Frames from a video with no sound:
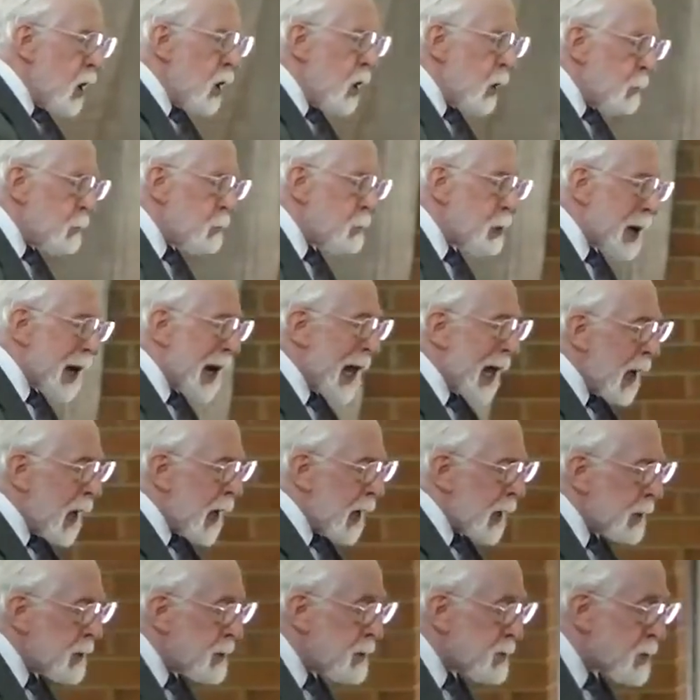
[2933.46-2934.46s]
of
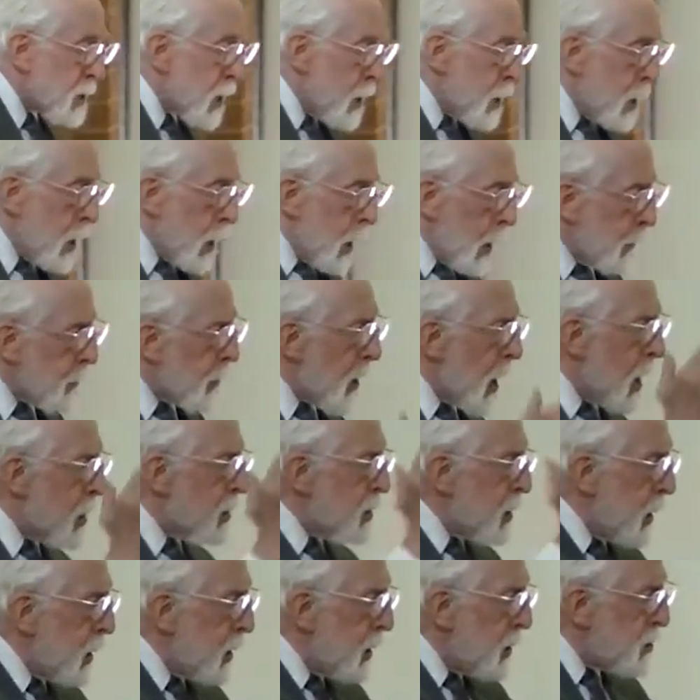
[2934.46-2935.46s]
plagues
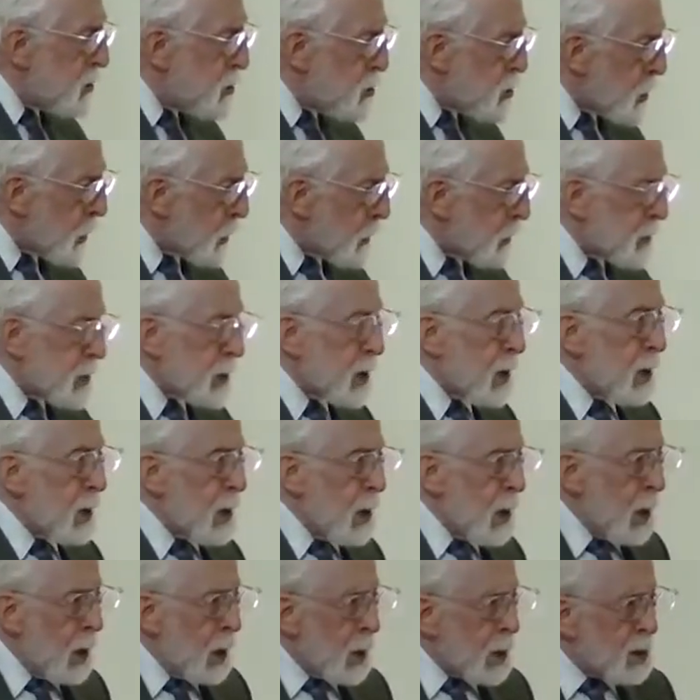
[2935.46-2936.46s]
upon Egypt,
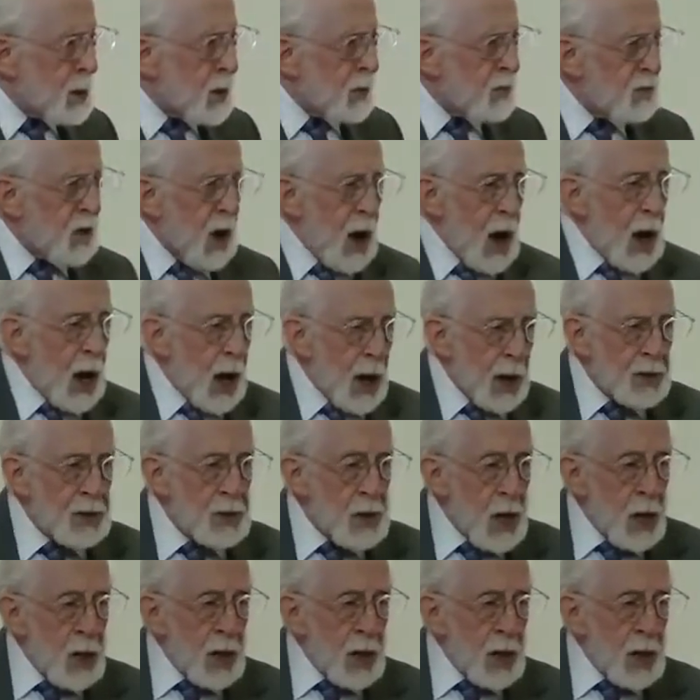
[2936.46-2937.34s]
a divine